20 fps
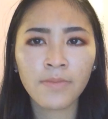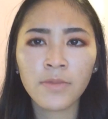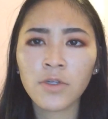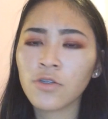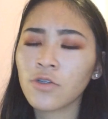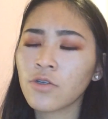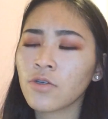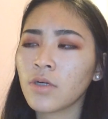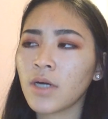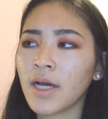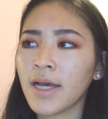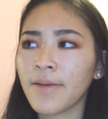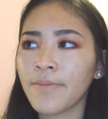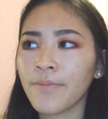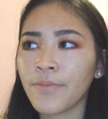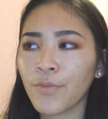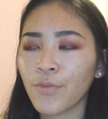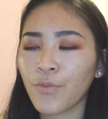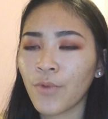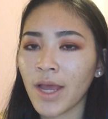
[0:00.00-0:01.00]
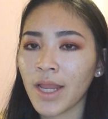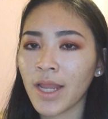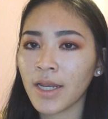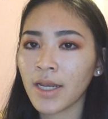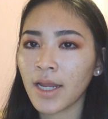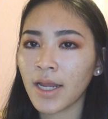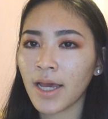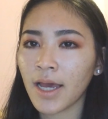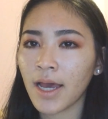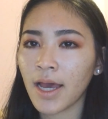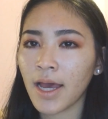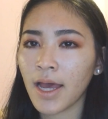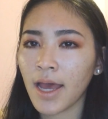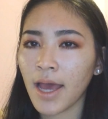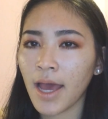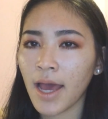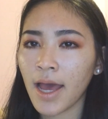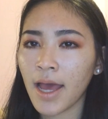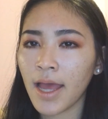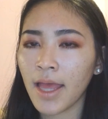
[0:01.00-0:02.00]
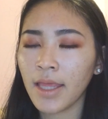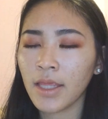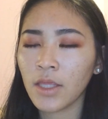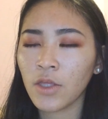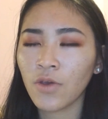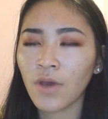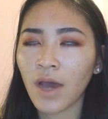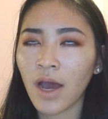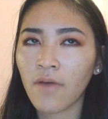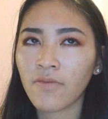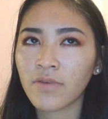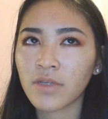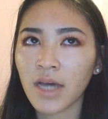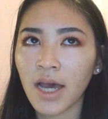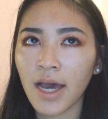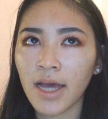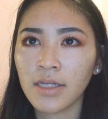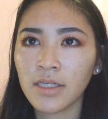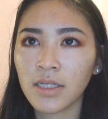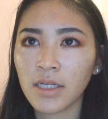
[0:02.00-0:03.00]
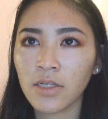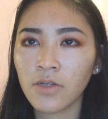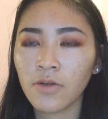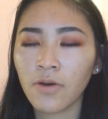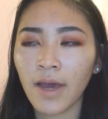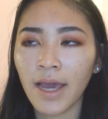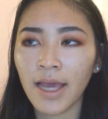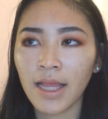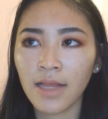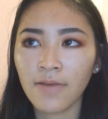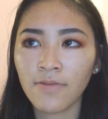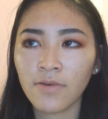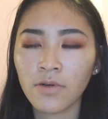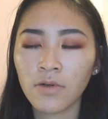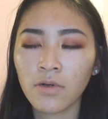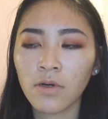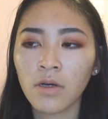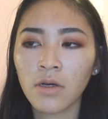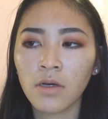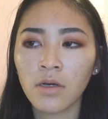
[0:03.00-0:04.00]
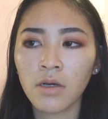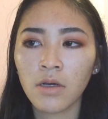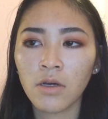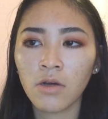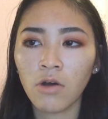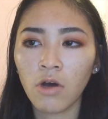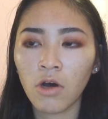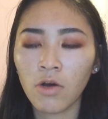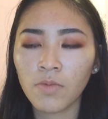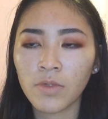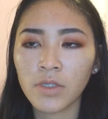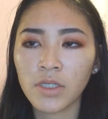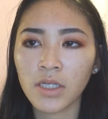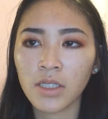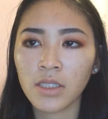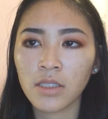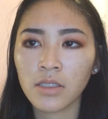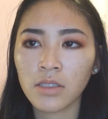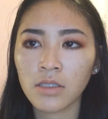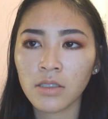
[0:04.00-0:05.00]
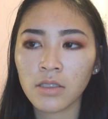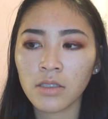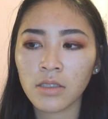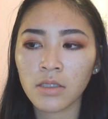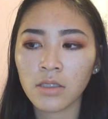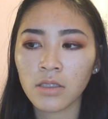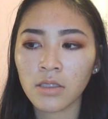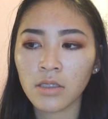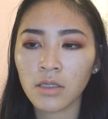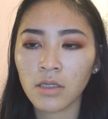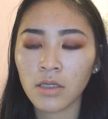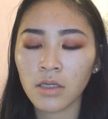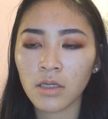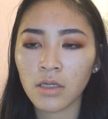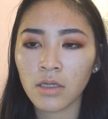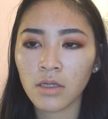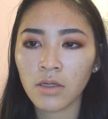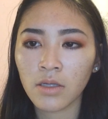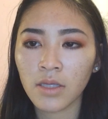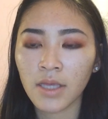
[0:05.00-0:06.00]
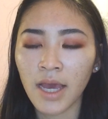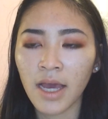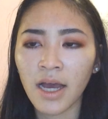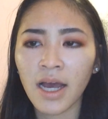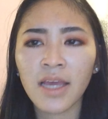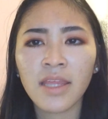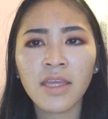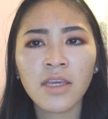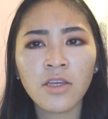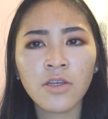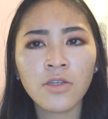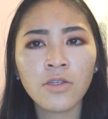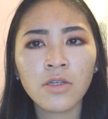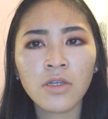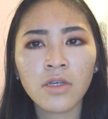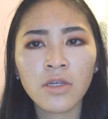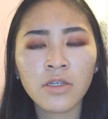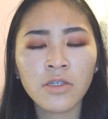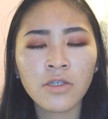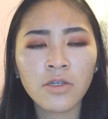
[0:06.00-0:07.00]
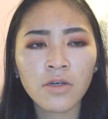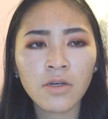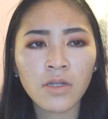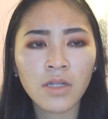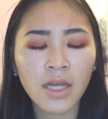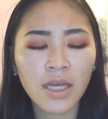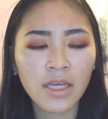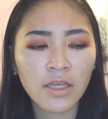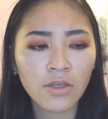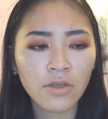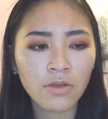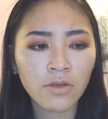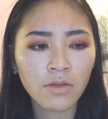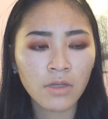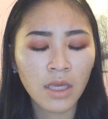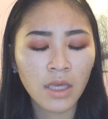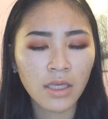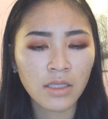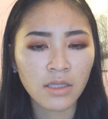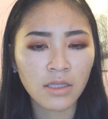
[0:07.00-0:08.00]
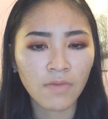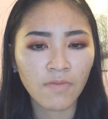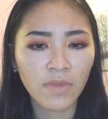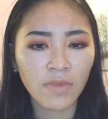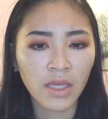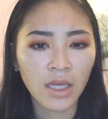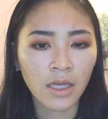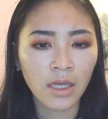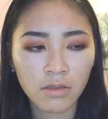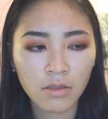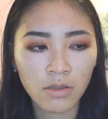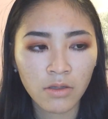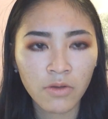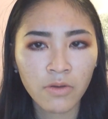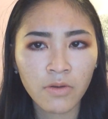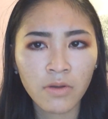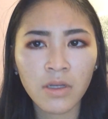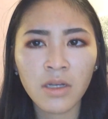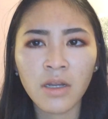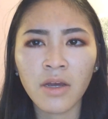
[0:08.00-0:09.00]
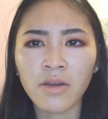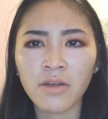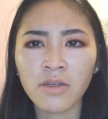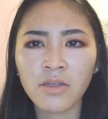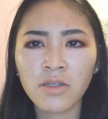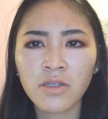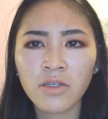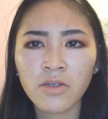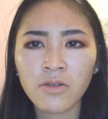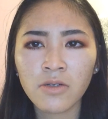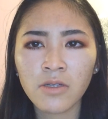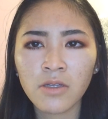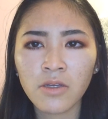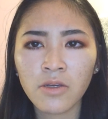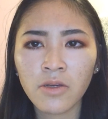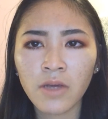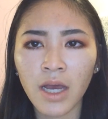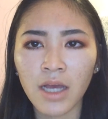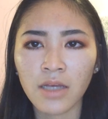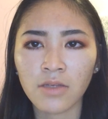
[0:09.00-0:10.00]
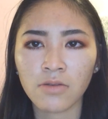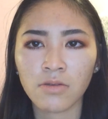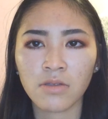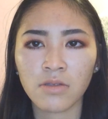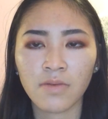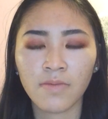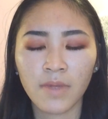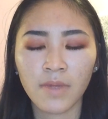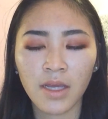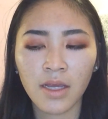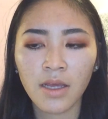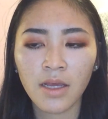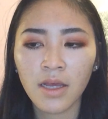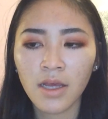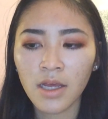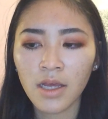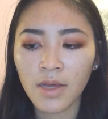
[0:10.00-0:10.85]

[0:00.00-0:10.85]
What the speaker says: I'm not sure when you have to hand in your A-level options. Yeah, I think you do it on like uni something. You do it on UCAS or something.